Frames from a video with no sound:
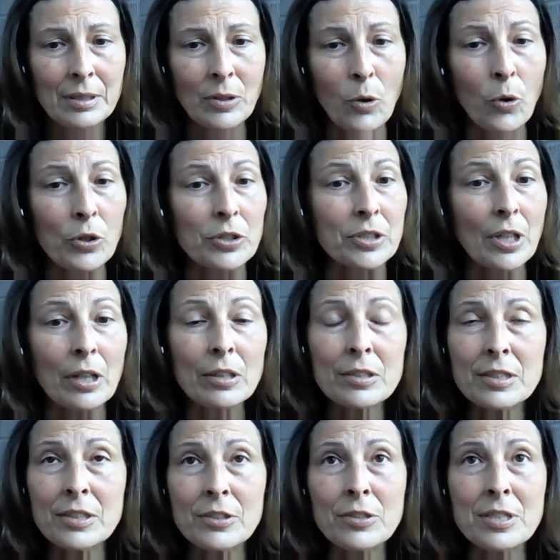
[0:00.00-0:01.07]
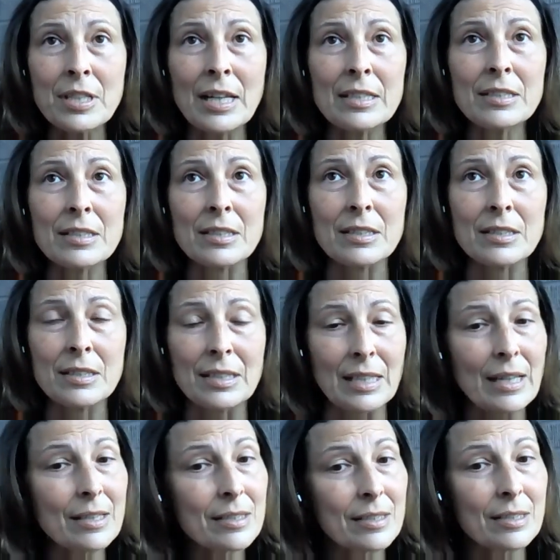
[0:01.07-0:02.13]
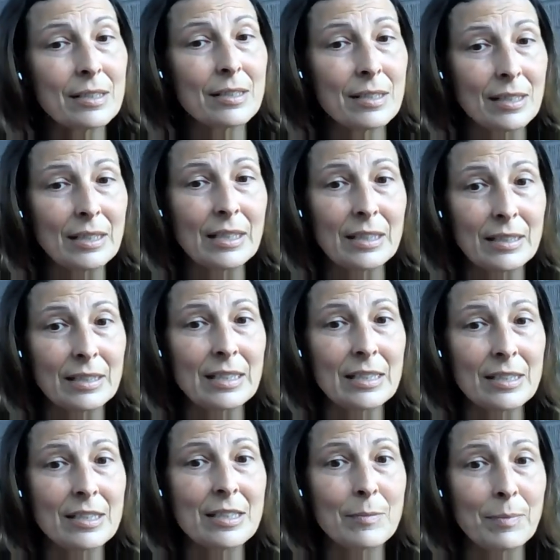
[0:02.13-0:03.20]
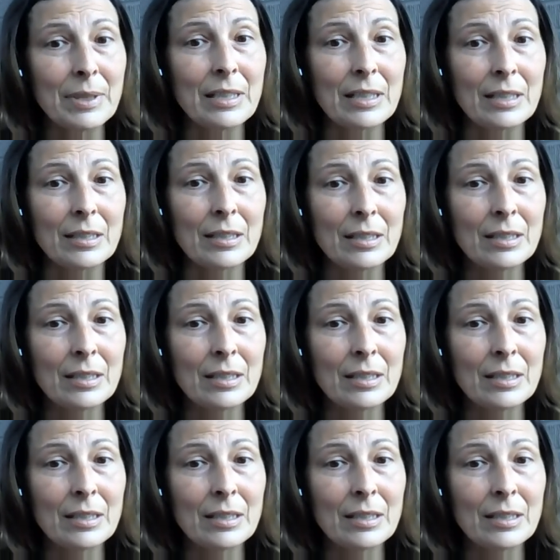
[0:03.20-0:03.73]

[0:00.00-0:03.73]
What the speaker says: or dulls their senses. Yes, it needs to be